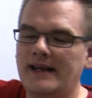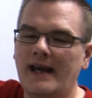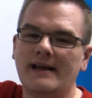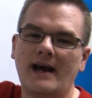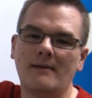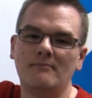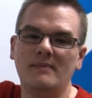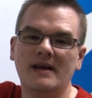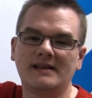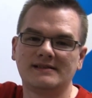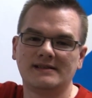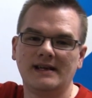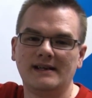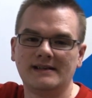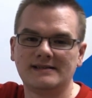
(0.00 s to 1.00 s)
cannot
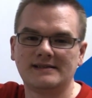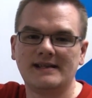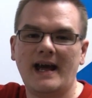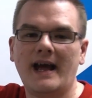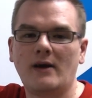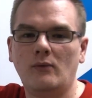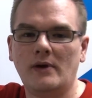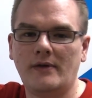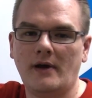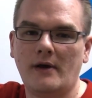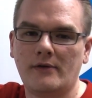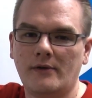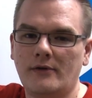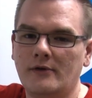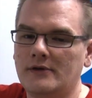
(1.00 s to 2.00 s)
mix in a stack with
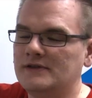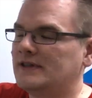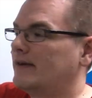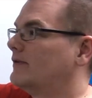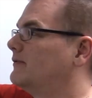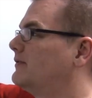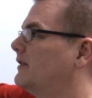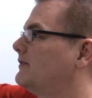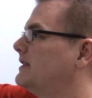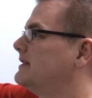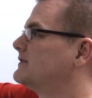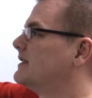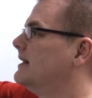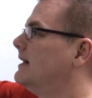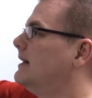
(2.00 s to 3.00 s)
other
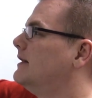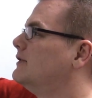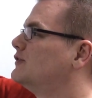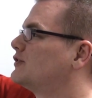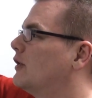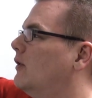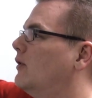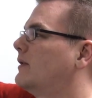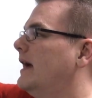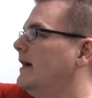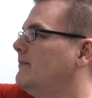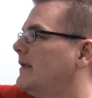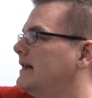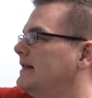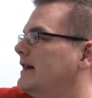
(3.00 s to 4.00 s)
3750s. So,
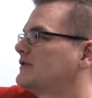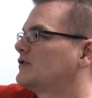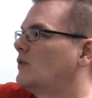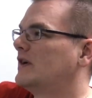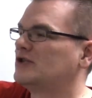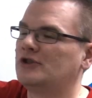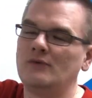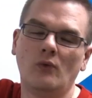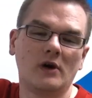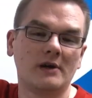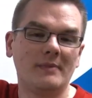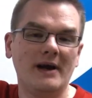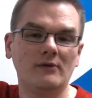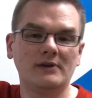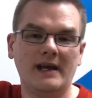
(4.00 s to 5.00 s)
okay, my next question, what
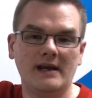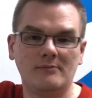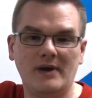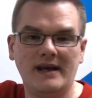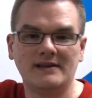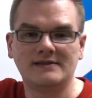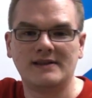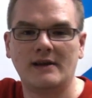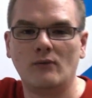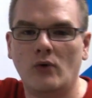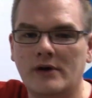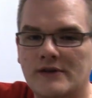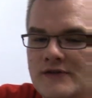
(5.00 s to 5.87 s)
about LAN Base then? What